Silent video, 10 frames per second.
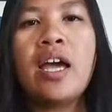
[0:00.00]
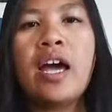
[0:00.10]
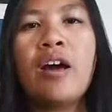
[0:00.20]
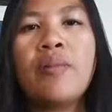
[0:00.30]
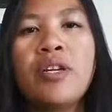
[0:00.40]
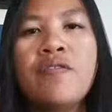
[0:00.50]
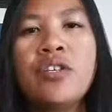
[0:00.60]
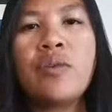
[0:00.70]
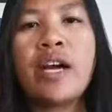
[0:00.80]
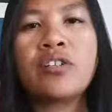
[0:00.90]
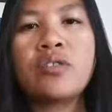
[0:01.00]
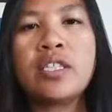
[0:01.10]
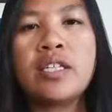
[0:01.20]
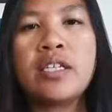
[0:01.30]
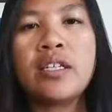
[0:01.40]
How many of you
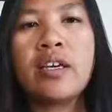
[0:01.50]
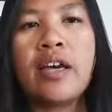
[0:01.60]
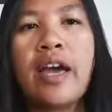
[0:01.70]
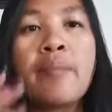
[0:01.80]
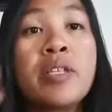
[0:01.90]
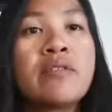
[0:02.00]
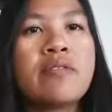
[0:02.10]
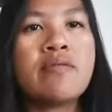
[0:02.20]
actually have been